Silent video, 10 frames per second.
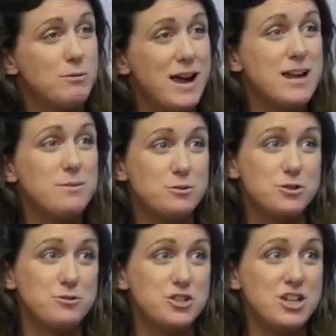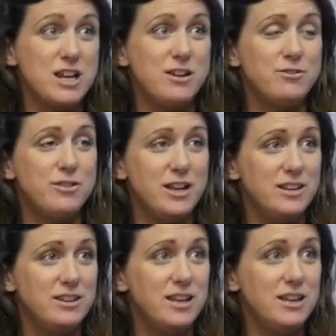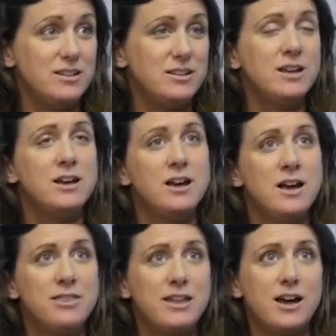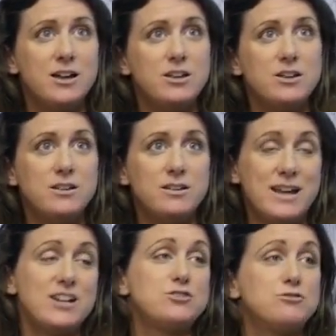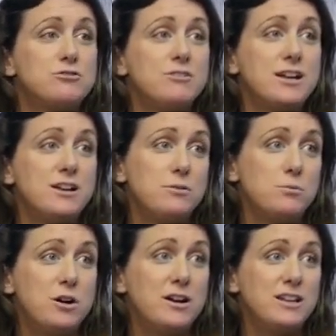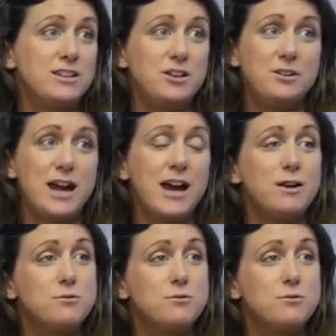were able to achieve in that national curriculum work in the UK